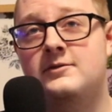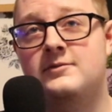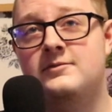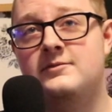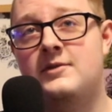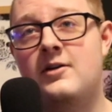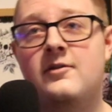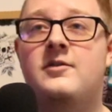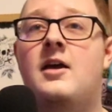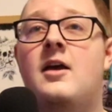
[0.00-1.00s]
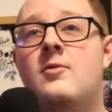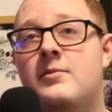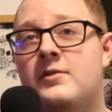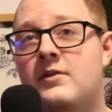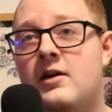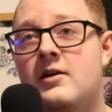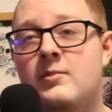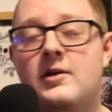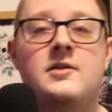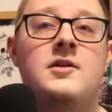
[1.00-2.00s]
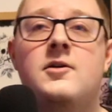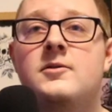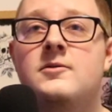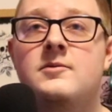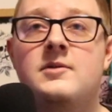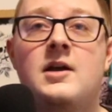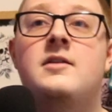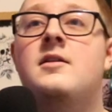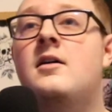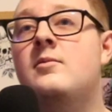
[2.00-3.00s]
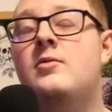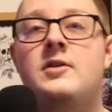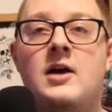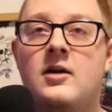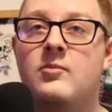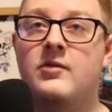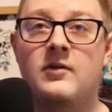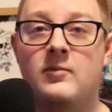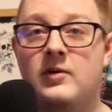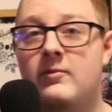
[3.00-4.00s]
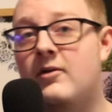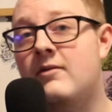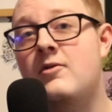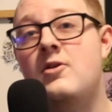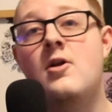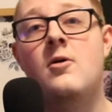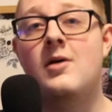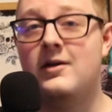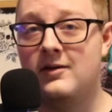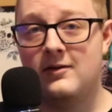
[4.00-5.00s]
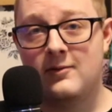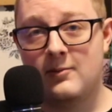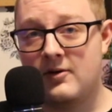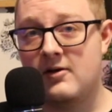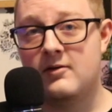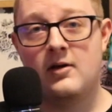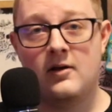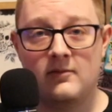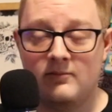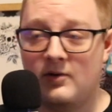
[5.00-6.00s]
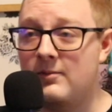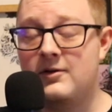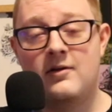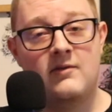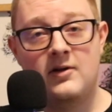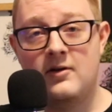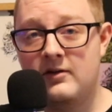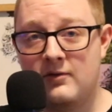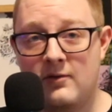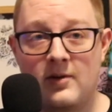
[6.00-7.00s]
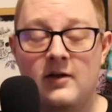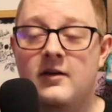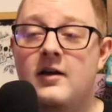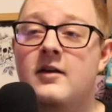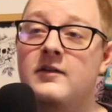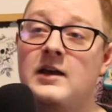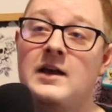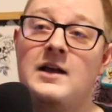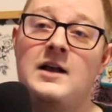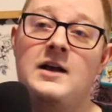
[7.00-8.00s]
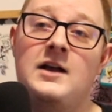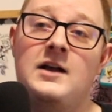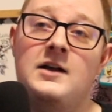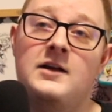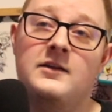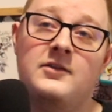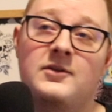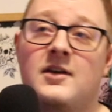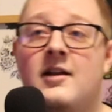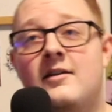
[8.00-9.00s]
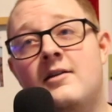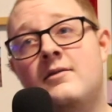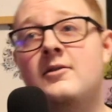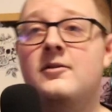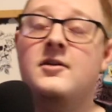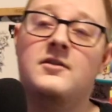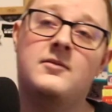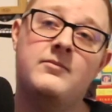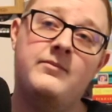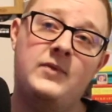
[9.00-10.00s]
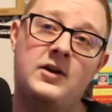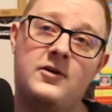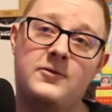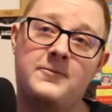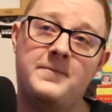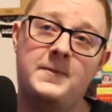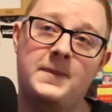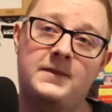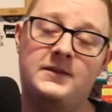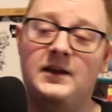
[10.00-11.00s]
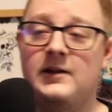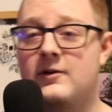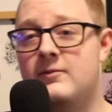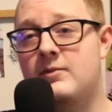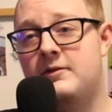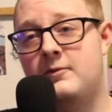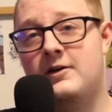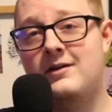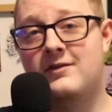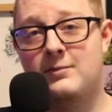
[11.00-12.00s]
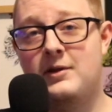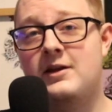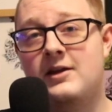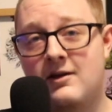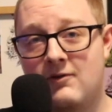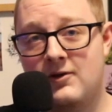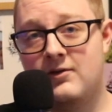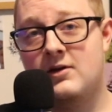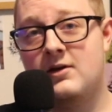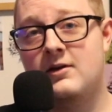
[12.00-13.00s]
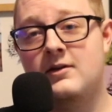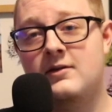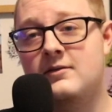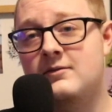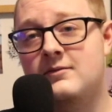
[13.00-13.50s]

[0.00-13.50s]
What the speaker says: understand what I'm saying, but I know 99.9% of people have no idea what I'm talking about. Probably don't even know H3 podcast. So it's kind of difficult because I'm, teetering between explaining everything and...